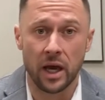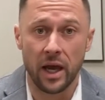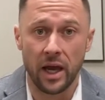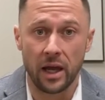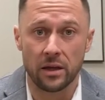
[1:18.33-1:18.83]

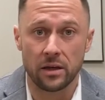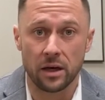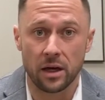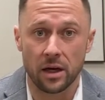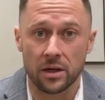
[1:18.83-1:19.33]
and
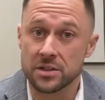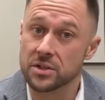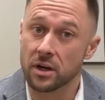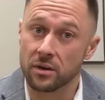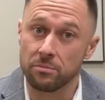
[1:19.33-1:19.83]
he's
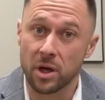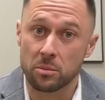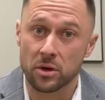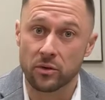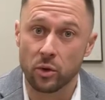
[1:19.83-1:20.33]
got a
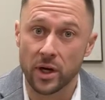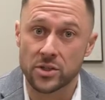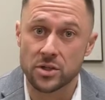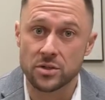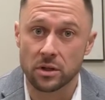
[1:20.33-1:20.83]
number of
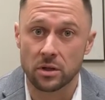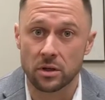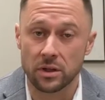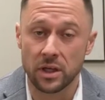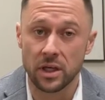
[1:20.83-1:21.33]
questions
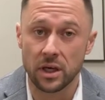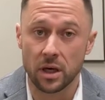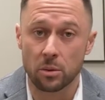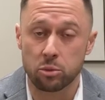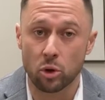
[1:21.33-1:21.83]
along the
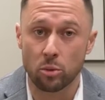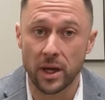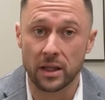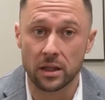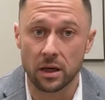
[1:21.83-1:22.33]

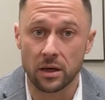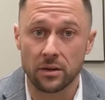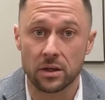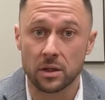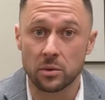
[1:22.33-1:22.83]
probate line
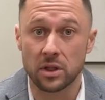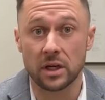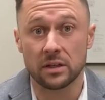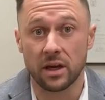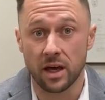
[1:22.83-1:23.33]
that he would
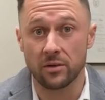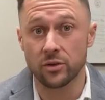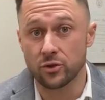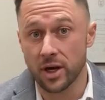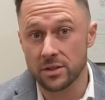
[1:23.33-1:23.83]
like to have
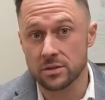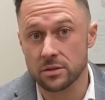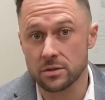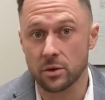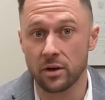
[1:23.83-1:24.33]

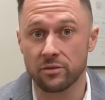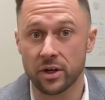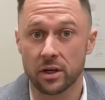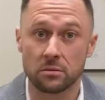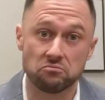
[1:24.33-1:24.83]
addressed, so I
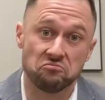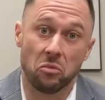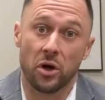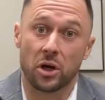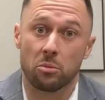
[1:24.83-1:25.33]
figured
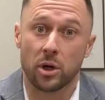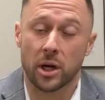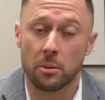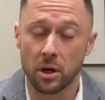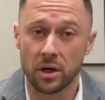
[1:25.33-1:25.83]
why not bring
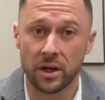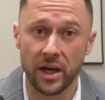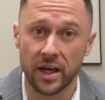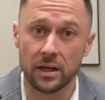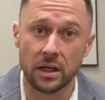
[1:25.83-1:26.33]
him on
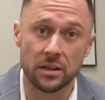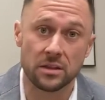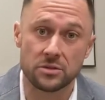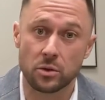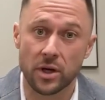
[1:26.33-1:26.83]
and get
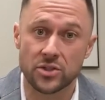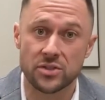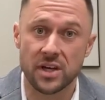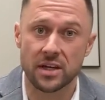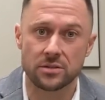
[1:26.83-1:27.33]
these
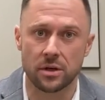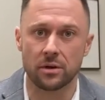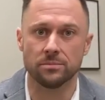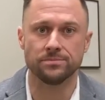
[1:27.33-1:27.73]
questions answered.